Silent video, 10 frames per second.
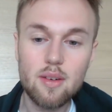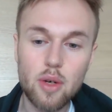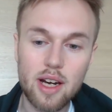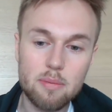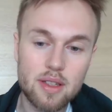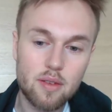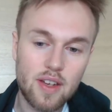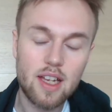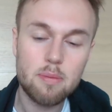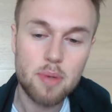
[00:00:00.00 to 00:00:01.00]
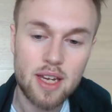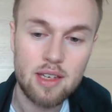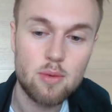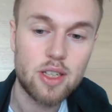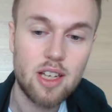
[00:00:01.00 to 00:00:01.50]
what I've been
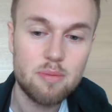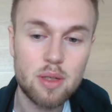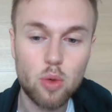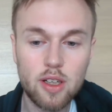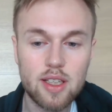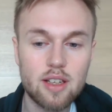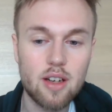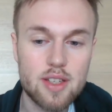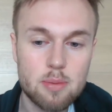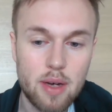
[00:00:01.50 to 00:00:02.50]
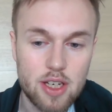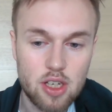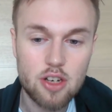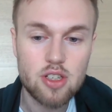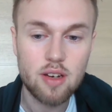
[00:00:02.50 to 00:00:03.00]
developing and what I've been working on is my
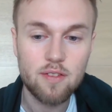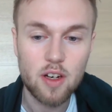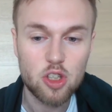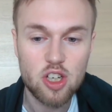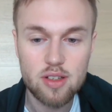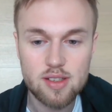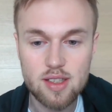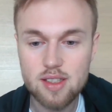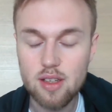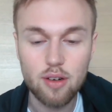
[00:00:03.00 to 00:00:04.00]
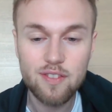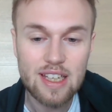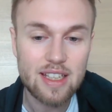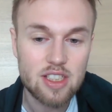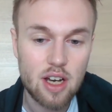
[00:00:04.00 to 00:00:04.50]
judging functions. So
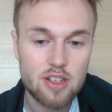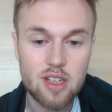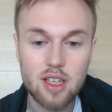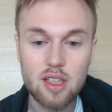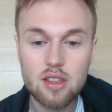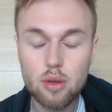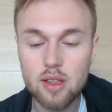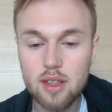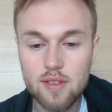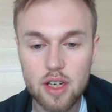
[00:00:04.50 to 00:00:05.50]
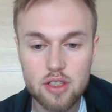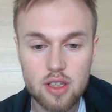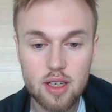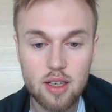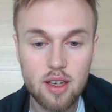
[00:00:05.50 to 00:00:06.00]
feeling judging and intuitive
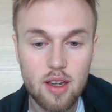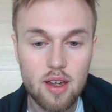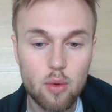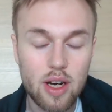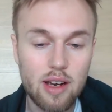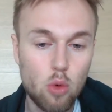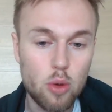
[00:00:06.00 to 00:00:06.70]
judging. What I've